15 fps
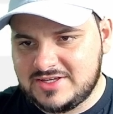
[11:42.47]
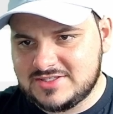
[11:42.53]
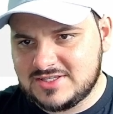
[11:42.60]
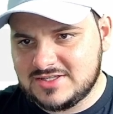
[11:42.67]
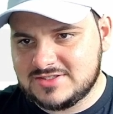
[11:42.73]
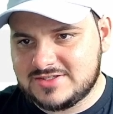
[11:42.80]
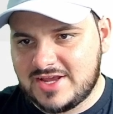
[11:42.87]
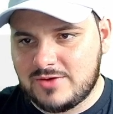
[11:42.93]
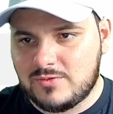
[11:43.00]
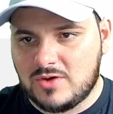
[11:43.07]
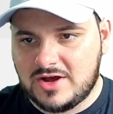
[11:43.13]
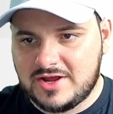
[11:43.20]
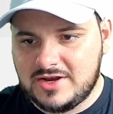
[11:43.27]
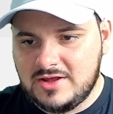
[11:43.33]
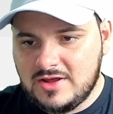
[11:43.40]
in day
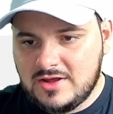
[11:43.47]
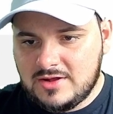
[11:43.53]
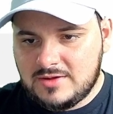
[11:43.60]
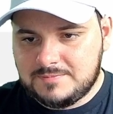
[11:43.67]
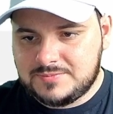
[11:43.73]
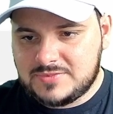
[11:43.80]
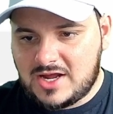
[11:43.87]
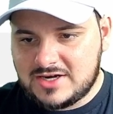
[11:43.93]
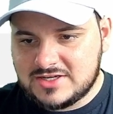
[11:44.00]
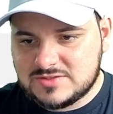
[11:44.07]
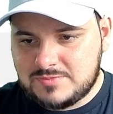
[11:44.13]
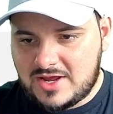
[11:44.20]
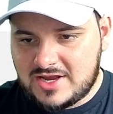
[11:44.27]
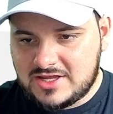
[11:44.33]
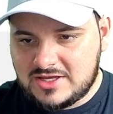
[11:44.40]
1. Not as
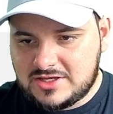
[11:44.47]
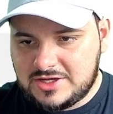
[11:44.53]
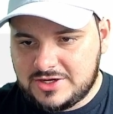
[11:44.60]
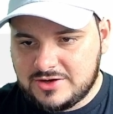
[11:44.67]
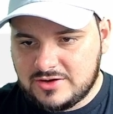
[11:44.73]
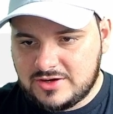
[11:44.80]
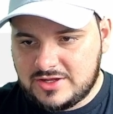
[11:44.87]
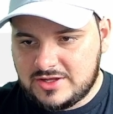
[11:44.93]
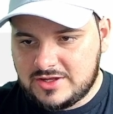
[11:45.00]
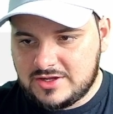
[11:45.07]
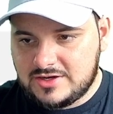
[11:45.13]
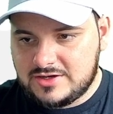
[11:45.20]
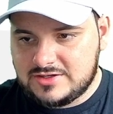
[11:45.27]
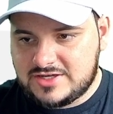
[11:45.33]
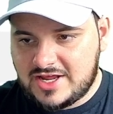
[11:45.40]
many here
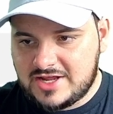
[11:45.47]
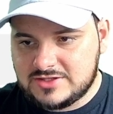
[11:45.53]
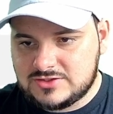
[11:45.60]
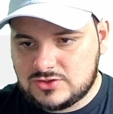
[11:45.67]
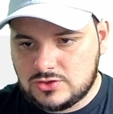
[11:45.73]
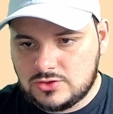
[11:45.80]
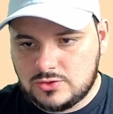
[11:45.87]
in day 2,